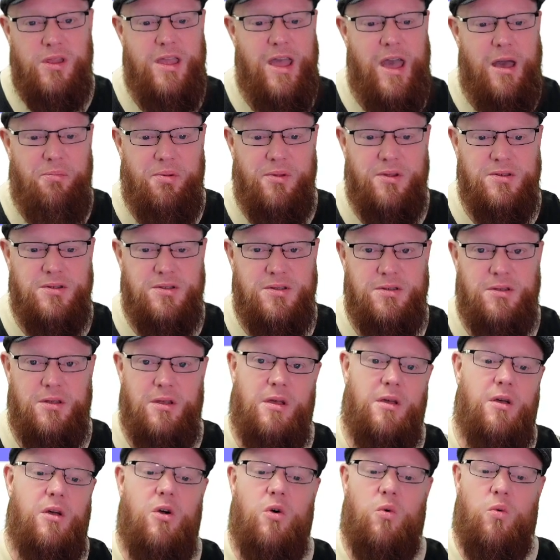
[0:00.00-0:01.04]
happens?
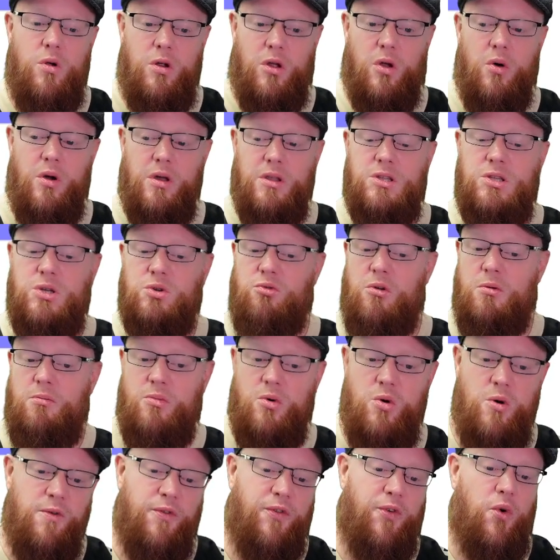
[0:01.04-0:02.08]
We're going to
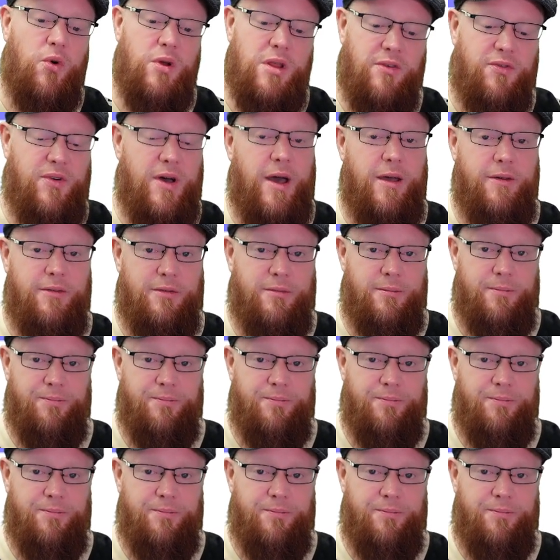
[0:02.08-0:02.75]
remove 45,